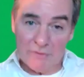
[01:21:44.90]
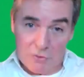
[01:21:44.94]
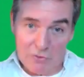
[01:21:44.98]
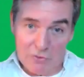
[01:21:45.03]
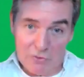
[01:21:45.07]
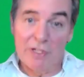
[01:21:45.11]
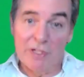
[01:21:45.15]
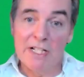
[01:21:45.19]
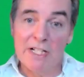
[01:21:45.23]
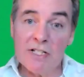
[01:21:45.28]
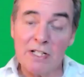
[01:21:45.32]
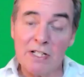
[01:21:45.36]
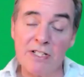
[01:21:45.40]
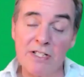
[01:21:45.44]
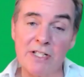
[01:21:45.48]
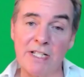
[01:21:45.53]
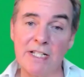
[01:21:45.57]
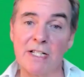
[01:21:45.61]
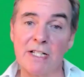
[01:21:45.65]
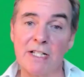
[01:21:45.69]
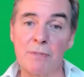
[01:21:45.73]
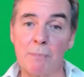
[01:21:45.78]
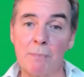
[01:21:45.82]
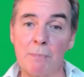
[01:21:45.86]

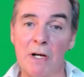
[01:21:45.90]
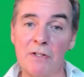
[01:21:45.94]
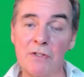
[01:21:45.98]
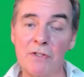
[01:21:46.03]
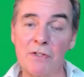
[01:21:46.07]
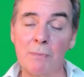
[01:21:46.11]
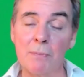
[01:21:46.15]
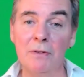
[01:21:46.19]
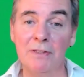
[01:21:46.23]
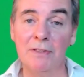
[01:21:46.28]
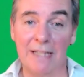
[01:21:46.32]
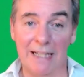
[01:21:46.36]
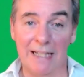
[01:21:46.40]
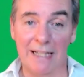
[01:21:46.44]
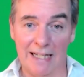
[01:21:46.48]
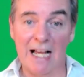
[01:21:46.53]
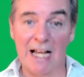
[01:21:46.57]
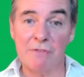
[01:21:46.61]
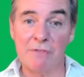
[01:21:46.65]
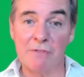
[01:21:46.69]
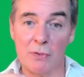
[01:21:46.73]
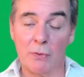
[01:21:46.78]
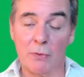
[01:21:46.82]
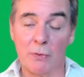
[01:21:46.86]
synchronicity is possible, and I
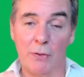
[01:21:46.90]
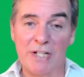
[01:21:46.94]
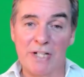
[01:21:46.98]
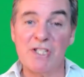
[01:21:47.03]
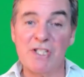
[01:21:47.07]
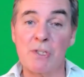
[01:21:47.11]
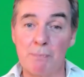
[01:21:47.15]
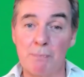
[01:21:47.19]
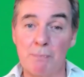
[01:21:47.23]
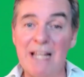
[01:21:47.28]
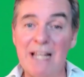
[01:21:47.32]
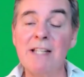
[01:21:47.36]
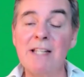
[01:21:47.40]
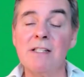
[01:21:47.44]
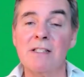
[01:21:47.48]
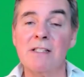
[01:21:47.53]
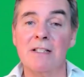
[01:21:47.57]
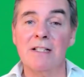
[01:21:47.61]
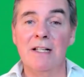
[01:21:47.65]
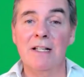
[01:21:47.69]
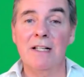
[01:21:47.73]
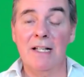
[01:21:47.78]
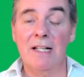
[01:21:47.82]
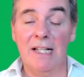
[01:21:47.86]
have to create space
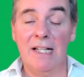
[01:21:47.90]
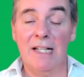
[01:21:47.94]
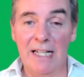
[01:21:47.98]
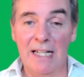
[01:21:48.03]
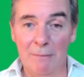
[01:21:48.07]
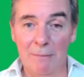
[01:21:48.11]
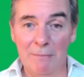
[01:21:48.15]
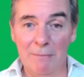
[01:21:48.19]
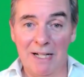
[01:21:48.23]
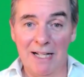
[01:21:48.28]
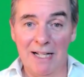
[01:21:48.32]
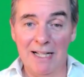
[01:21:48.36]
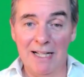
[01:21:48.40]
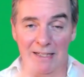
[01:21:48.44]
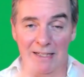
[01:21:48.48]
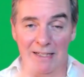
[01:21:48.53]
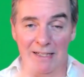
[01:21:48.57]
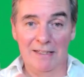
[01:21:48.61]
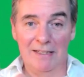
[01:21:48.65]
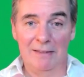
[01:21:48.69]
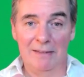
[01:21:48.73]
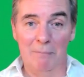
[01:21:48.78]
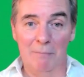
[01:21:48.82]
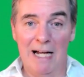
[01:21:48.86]
in my
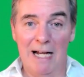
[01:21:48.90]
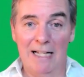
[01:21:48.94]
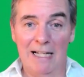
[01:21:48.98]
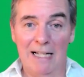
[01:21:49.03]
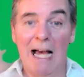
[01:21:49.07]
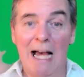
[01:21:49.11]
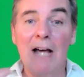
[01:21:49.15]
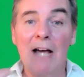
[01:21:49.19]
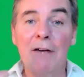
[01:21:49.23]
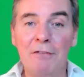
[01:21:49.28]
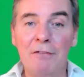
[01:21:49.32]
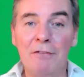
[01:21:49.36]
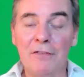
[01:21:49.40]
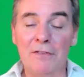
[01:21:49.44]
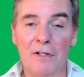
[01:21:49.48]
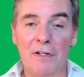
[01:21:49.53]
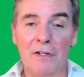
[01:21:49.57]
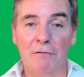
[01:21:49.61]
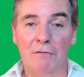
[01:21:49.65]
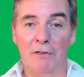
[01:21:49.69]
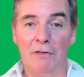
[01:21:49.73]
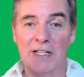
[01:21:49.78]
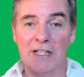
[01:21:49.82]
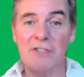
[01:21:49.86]
life
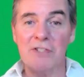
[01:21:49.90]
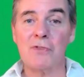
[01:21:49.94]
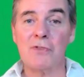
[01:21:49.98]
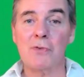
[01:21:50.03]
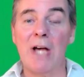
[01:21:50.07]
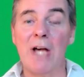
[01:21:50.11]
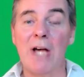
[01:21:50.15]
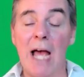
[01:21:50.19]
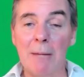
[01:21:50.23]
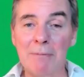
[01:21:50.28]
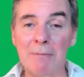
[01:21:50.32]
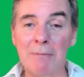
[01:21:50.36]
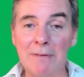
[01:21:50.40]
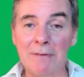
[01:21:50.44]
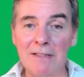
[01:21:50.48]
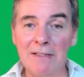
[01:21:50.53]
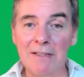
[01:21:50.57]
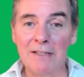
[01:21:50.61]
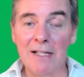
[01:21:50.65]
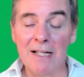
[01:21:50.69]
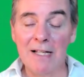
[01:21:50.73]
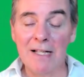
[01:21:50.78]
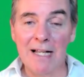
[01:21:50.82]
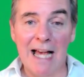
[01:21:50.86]
for this to happen,
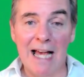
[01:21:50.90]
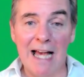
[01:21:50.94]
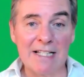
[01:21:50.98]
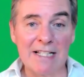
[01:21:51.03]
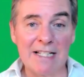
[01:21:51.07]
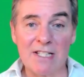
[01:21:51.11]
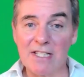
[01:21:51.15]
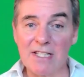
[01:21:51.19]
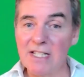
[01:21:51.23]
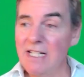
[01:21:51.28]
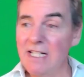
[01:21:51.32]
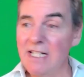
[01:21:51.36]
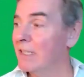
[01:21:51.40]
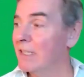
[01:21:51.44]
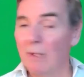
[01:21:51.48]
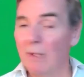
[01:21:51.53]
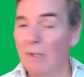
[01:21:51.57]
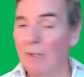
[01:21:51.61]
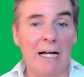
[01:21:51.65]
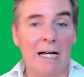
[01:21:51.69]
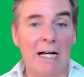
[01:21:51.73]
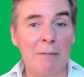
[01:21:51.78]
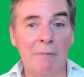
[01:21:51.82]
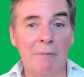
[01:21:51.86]
and see it
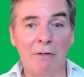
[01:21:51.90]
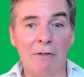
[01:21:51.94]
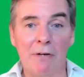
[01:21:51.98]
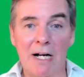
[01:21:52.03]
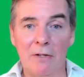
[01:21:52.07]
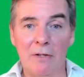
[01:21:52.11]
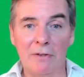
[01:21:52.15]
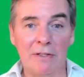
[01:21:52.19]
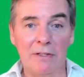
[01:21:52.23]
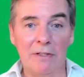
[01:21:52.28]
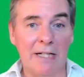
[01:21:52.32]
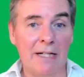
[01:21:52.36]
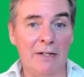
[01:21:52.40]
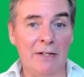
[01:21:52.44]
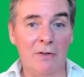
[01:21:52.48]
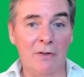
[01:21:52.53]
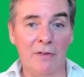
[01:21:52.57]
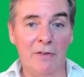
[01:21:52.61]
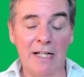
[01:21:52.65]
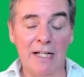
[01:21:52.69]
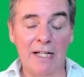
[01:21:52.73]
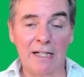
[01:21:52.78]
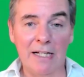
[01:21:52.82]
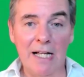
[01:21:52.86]
when I'm around and all
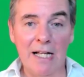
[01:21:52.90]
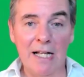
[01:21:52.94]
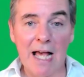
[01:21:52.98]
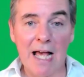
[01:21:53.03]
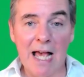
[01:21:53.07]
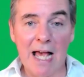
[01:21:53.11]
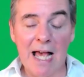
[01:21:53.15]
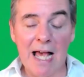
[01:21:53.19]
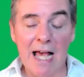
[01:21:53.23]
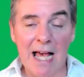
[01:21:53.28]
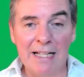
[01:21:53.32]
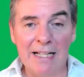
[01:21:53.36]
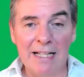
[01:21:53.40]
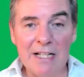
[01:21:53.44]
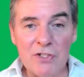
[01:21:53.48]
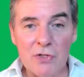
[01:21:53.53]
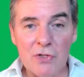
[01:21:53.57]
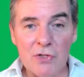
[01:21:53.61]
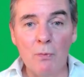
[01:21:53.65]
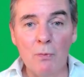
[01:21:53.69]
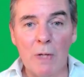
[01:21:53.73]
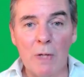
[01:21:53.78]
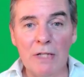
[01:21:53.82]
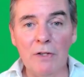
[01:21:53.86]
that. And it's
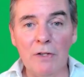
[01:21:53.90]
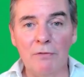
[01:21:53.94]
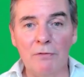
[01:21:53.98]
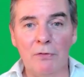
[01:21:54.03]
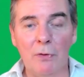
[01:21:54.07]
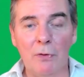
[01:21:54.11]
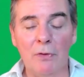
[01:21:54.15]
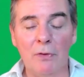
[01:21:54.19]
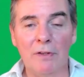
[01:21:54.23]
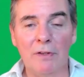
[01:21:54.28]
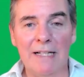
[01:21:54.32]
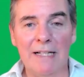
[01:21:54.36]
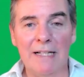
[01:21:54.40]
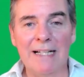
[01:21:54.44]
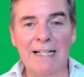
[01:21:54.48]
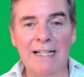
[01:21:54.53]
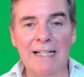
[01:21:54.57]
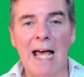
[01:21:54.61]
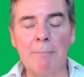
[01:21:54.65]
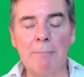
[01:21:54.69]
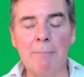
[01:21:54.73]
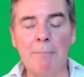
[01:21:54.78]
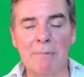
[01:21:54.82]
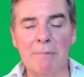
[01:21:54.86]
so wonderful. It
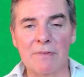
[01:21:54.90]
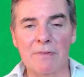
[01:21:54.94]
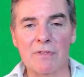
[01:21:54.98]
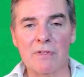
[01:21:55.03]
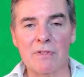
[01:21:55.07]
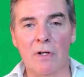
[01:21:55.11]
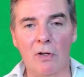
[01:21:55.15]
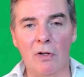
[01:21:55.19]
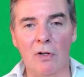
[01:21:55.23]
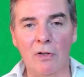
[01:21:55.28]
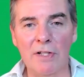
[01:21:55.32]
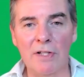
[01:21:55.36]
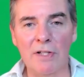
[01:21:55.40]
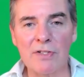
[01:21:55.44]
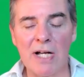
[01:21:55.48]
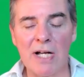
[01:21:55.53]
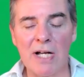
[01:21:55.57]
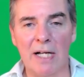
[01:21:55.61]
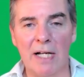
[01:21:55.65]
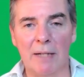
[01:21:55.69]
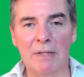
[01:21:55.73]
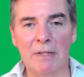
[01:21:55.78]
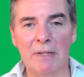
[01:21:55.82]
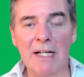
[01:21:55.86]
happens all the
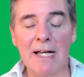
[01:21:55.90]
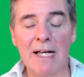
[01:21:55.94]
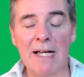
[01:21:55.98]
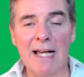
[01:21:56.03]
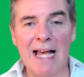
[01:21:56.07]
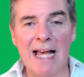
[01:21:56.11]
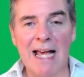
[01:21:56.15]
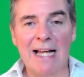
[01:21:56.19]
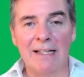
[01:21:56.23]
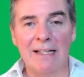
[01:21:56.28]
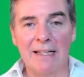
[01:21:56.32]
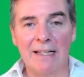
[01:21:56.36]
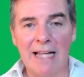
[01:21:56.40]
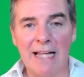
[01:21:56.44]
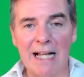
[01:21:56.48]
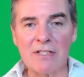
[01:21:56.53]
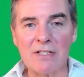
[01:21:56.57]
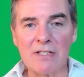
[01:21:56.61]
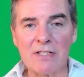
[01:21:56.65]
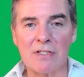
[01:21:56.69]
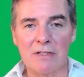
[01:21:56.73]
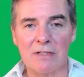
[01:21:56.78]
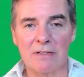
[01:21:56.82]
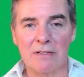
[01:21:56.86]
time. And
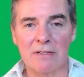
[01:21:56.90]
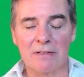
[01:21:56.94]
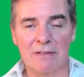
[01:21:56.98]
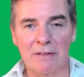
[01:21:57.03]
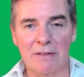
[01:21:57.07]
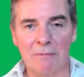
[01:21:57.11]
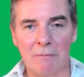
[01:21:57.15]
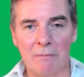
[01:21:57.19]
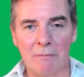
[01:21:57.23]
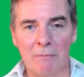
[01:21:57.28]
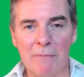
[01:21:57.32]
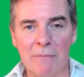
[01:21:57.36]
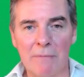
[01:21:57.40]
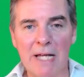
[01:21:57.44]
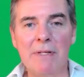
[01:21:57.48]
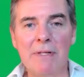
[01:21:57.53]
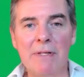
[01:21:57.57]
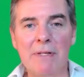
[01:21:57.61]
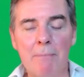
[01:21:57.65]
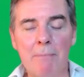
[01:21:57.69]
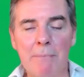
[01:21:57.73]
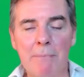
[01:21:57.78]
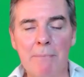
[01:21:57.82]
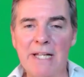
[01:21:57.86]
that's maybe
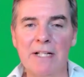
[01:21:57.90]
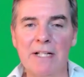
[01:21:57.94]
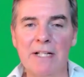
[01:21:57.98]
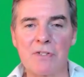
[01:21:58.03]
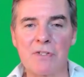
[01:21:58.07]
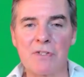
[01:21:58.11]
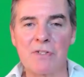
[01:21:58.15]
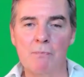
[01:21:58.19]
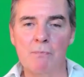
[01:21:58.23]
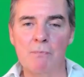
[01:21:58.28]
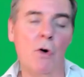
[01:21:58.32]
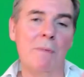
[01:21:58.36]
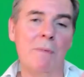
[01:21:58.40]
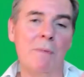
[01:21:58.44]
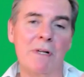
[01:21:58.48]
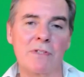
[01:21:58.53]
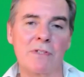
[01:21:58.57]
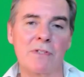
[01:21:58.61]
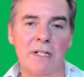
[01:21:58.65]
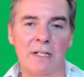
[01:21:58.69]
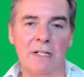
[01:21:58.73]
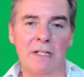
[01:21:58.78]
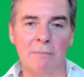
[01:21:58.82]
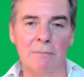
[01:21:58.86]
the biggest
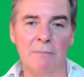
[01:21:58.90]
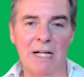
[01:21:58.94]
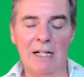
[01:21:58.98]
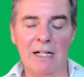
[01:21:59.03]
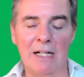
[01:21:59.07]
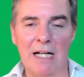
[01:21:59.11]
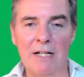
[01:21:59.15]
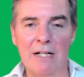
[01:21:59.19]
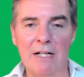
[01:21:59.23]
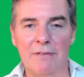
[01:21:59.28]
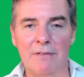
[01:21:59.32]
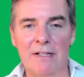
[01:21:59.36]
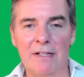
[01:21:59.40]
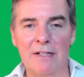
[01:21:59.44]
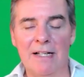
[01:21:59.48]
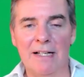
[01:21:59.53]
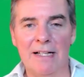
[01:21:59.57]
moments in my life.